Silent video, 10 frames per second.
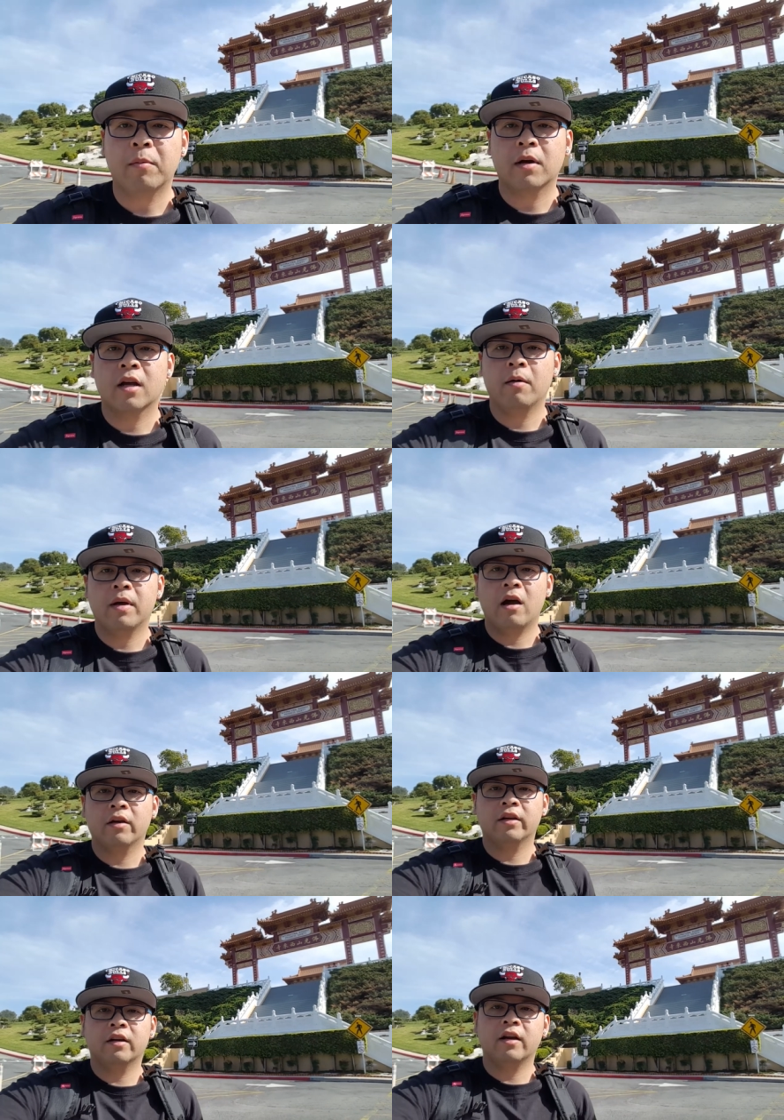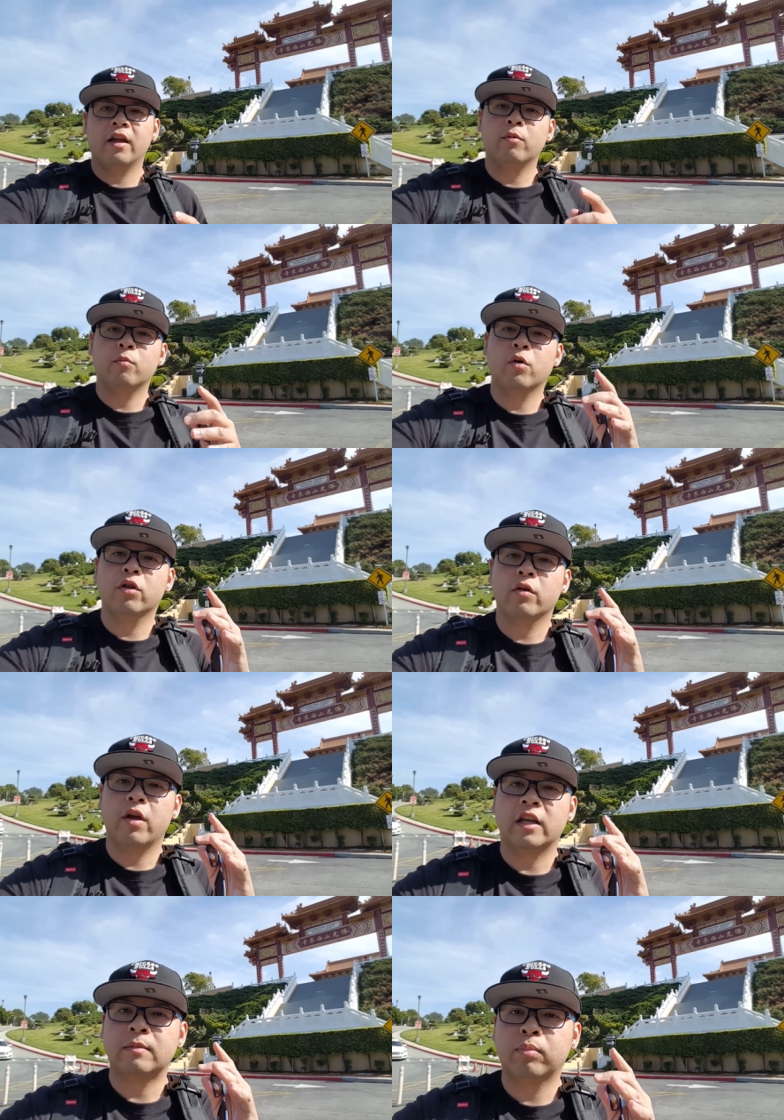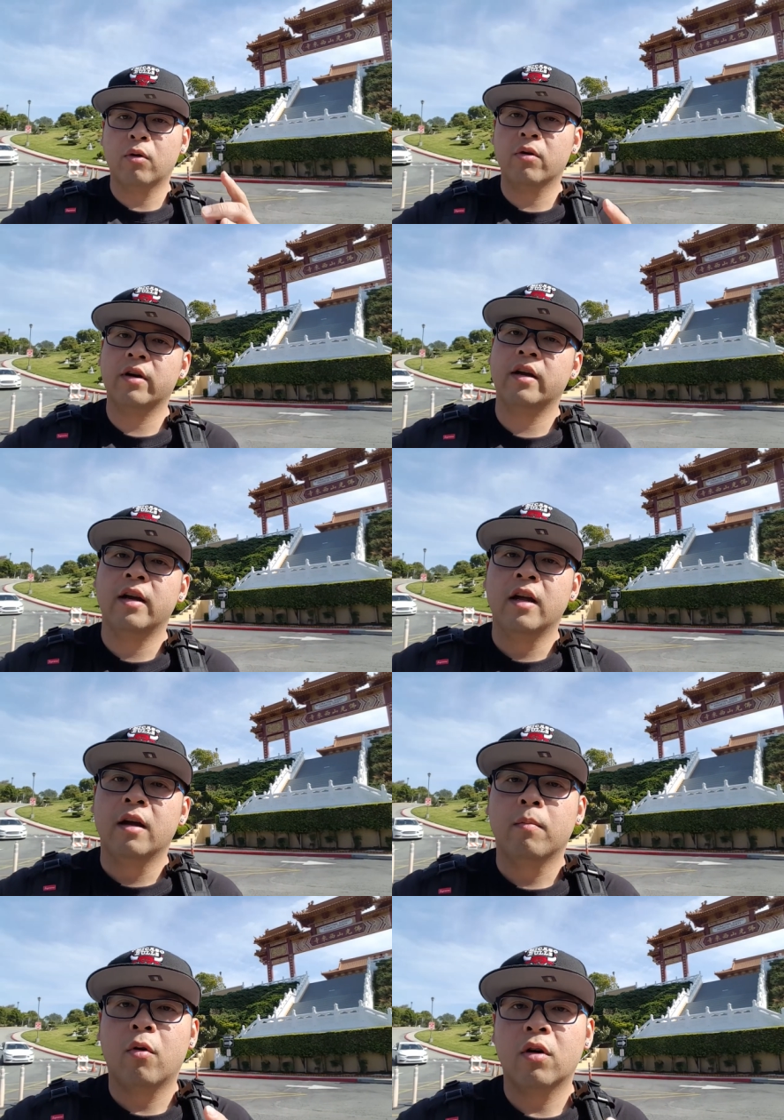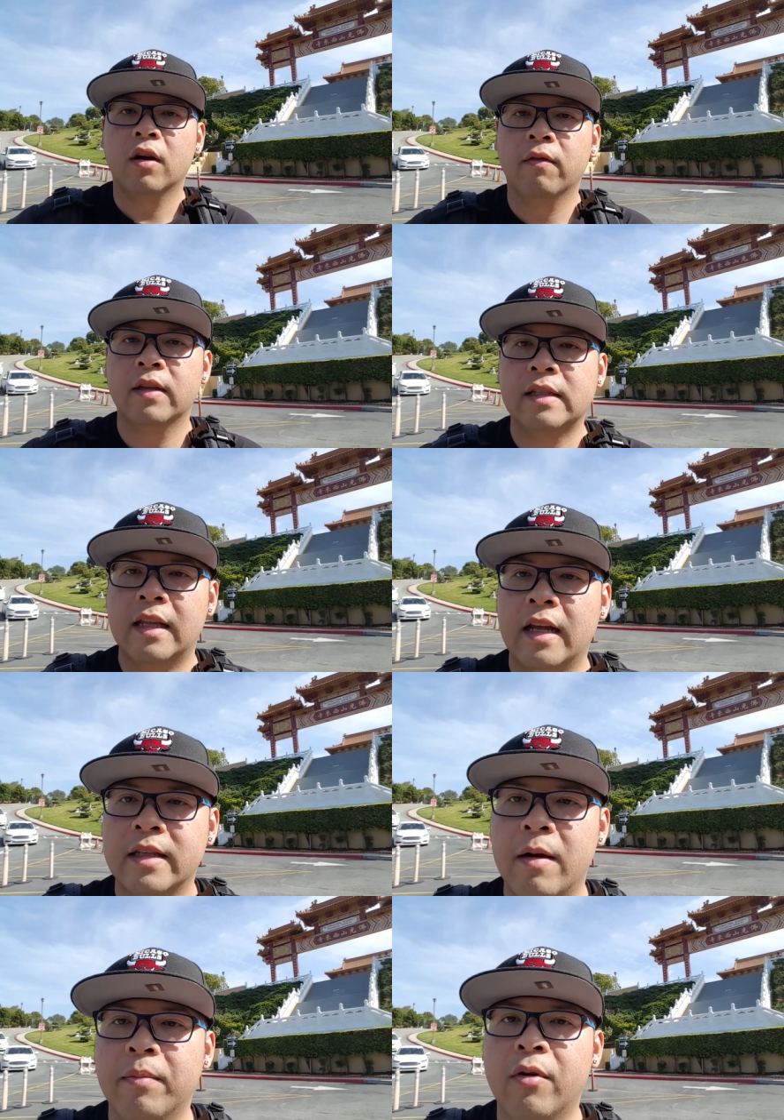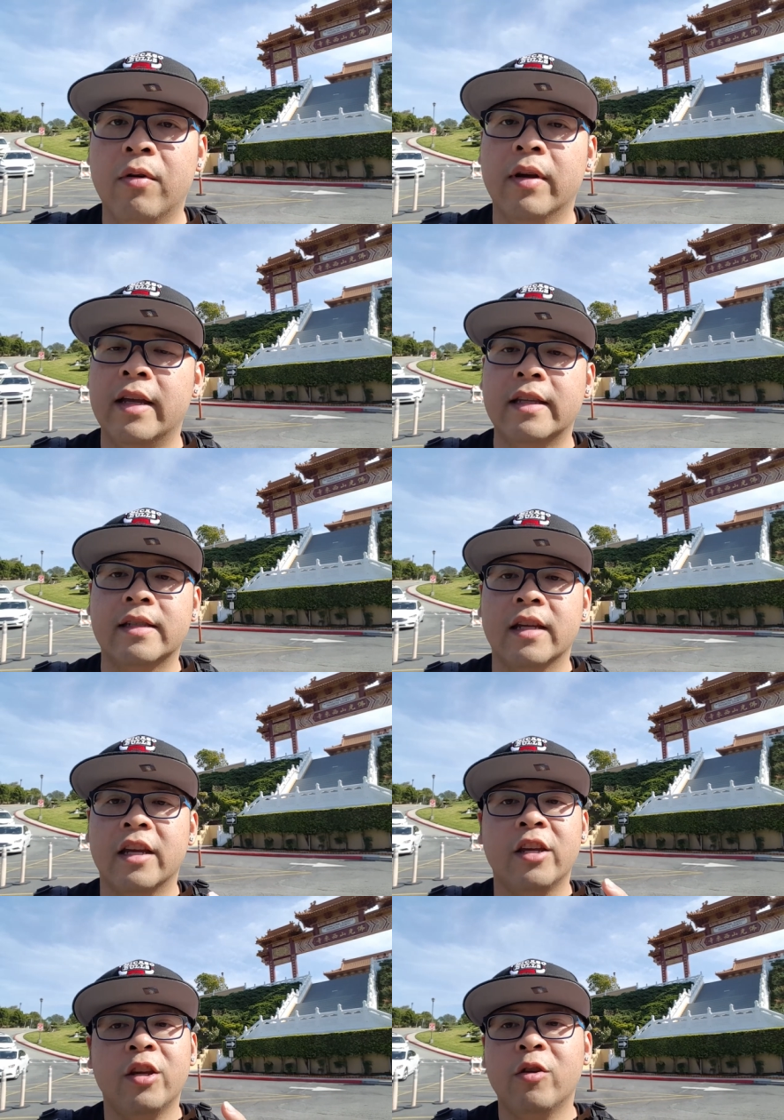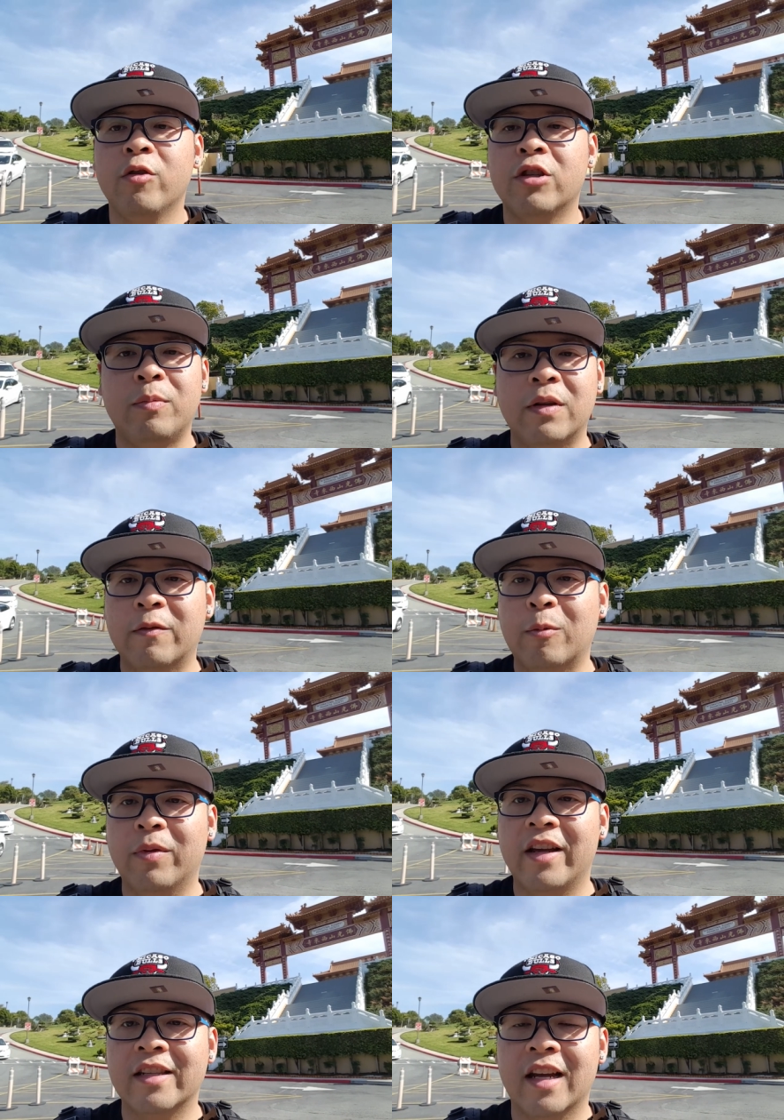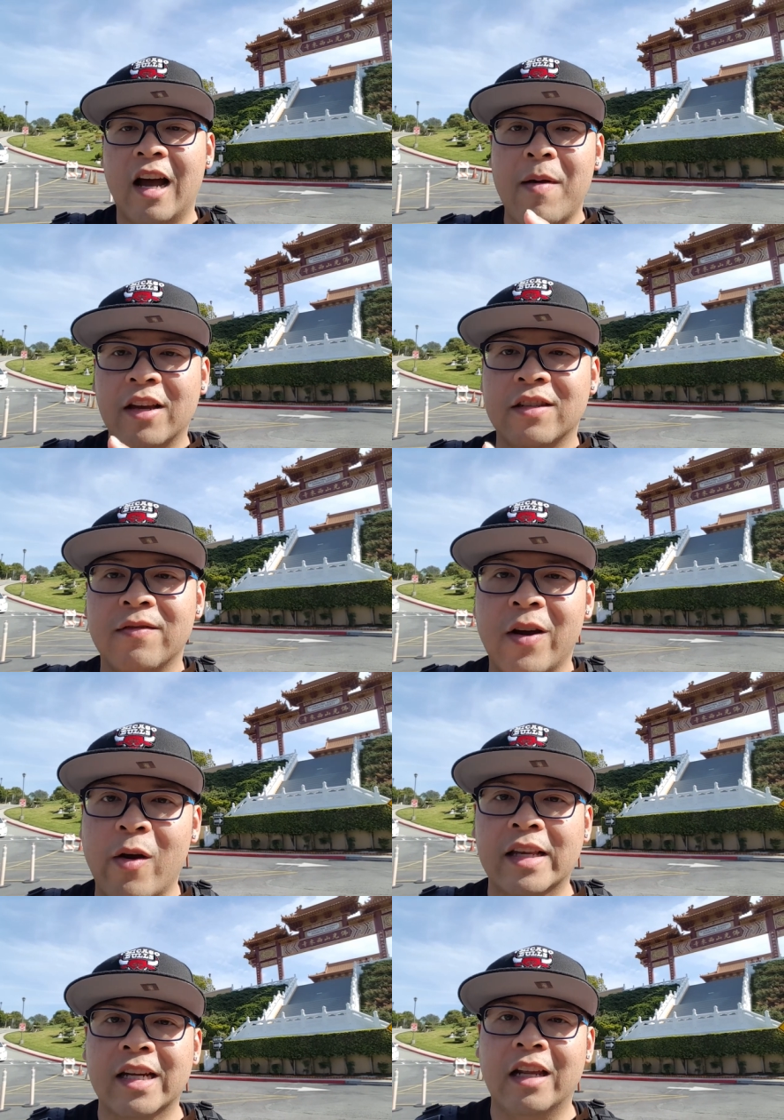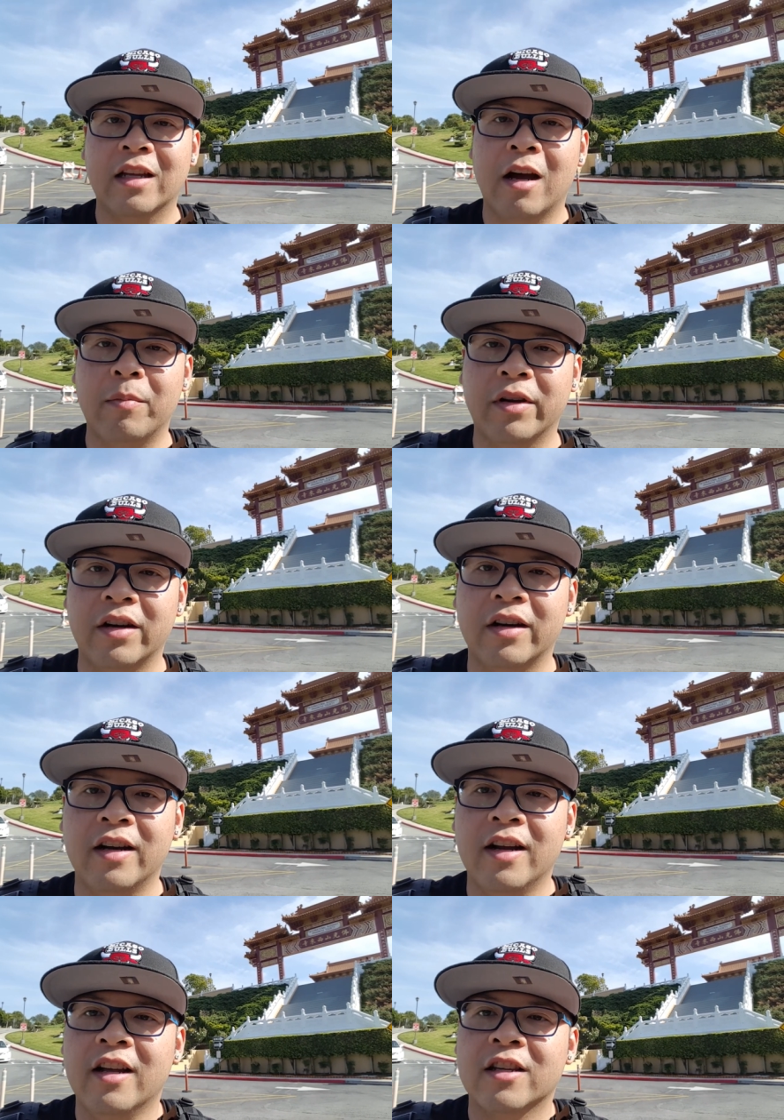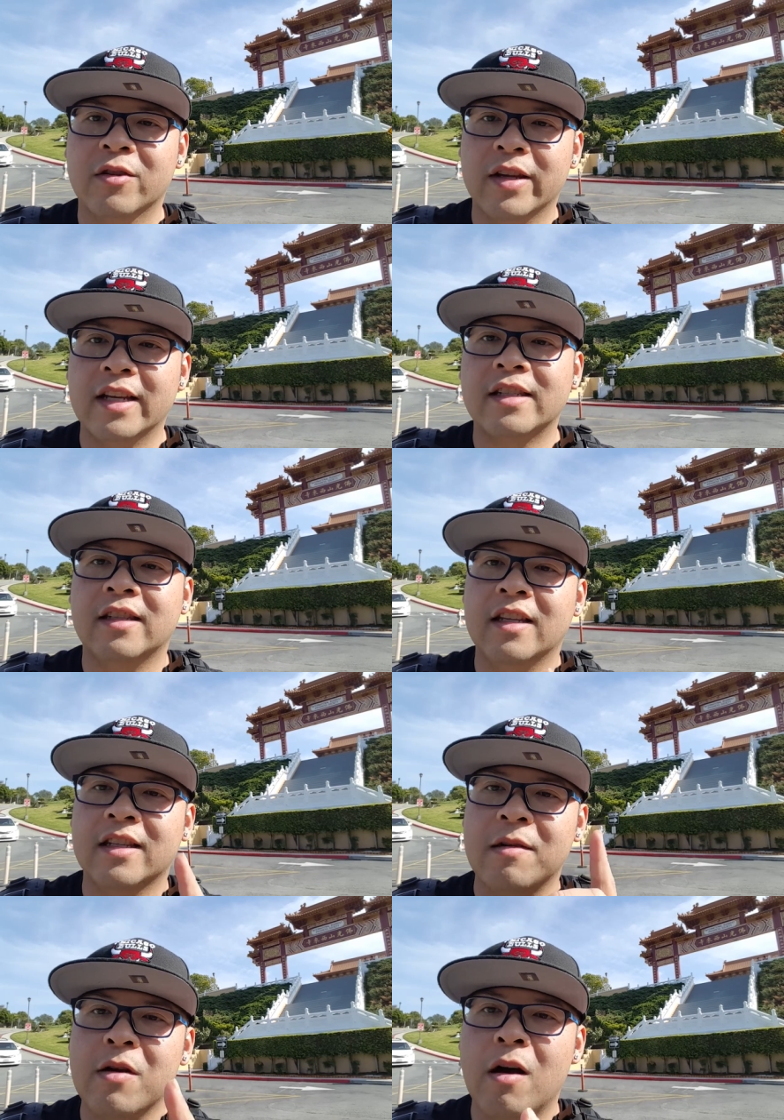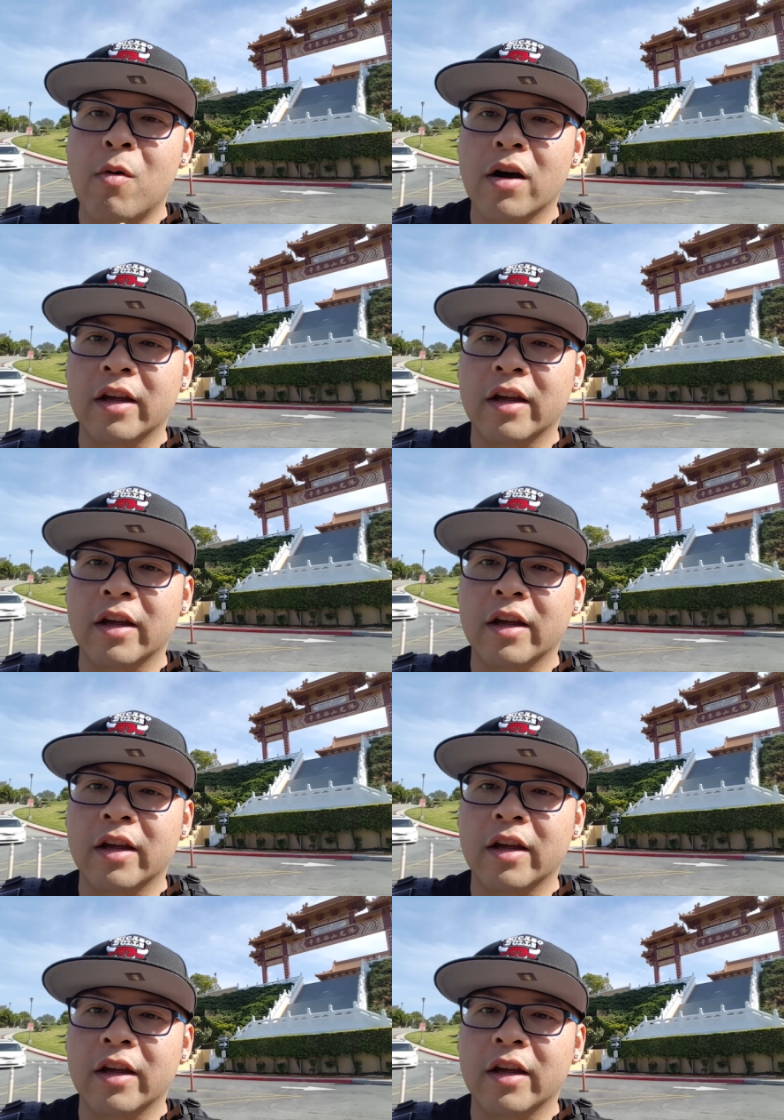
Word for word: I'm gonna come out here and we're gonna explore more of the Hsi Lai Temple. It's a huge, beautiful place. I'm actually very excited to come here. So yes, let's keep going